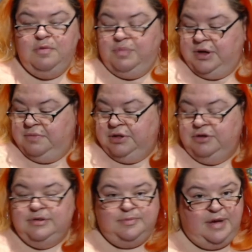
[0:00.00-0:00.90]
but blue
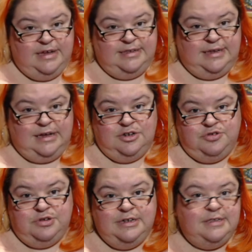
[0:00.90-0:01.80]
is my second
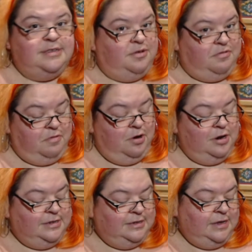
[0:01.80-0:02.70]
choice, so it
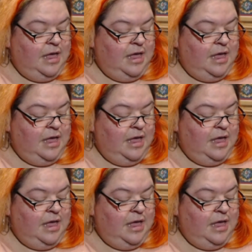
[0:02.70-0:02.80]
works.